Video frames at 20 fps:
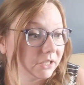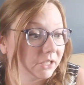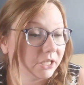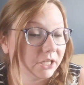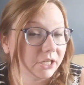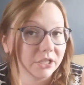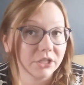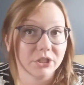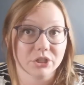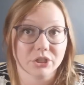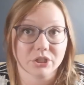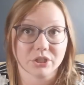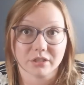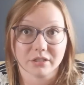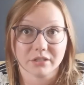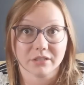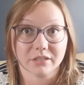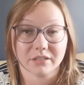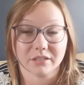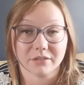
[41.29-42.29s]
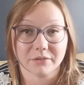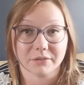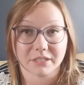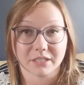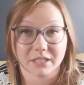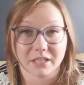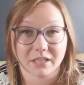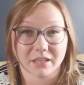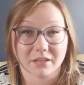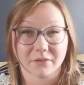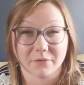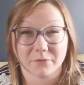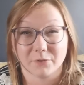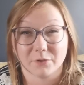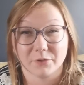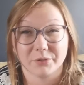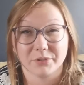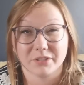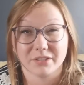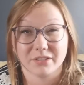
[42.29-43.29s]
ish, it's like the
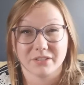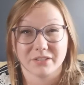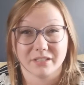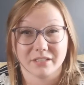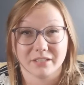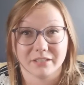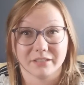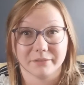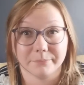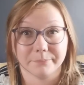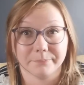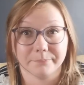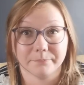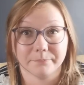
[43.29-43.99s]
1st to the